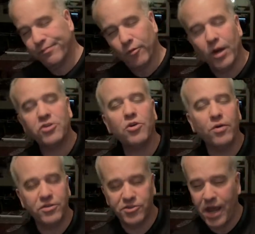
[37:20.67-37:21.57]
Rick
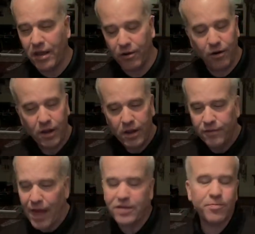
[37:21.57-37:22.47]
showed his Sailor,
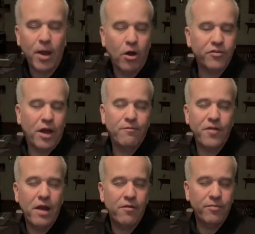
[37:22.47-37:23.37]
that's my all-time
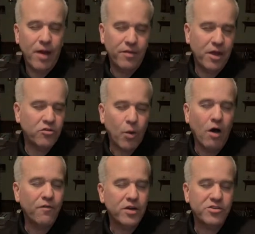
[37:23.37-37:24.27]
favorite. That
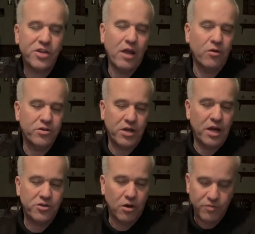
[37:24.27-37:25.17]
12-inch Sailor
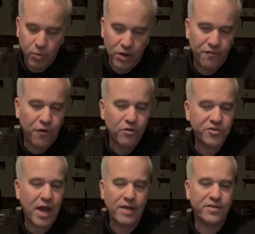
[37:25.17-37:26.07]
G.I. Joe is one of the
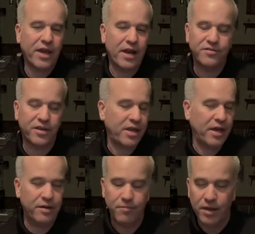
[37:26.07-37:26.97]
first guys I got as a
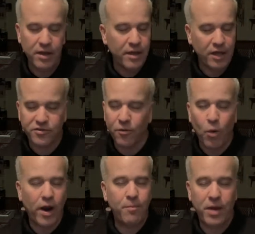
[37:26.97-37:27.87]
kid. That's the
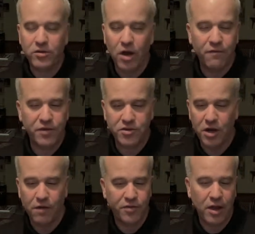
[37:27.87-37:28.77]
one I picked off the
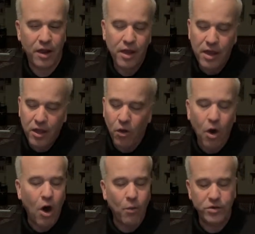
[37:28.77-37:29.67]
shelf. So he'll
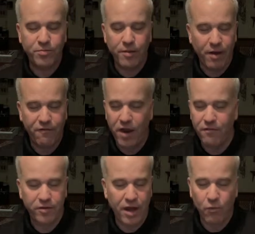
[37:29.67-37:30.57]
always be my
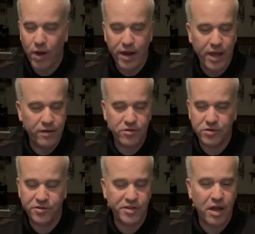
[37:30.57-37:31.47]
favorite, that redhead
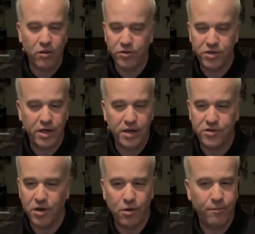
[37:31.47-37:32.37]
Sailor G.I.
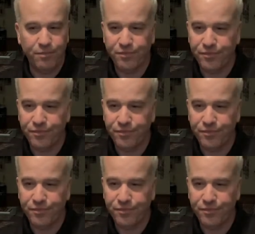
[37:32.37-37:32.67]
Joe.